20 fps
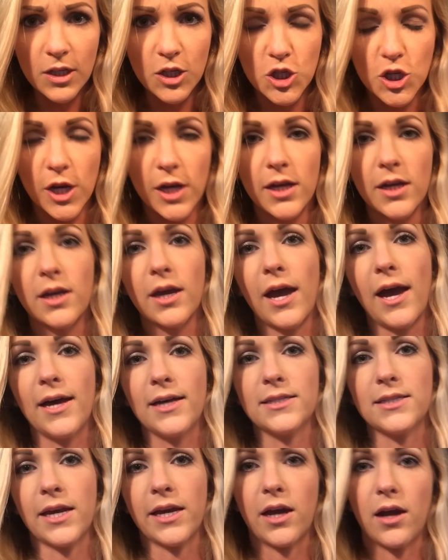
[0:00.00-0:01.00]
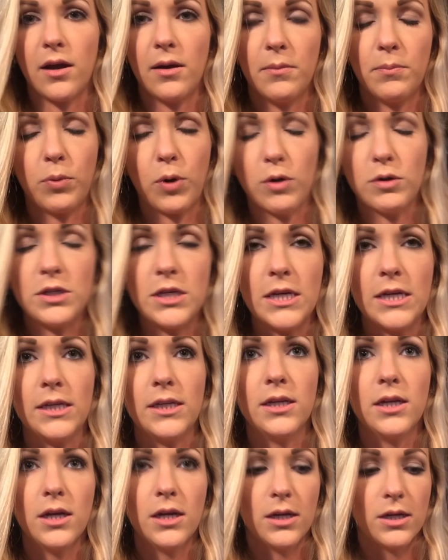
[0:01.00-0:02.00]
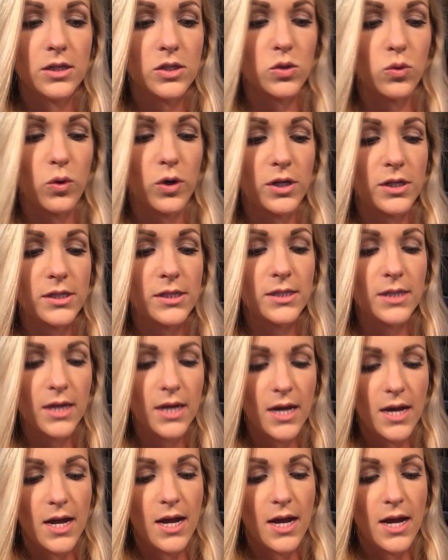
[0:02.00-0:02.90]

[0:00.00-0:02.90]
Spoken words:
shake as like a protein source.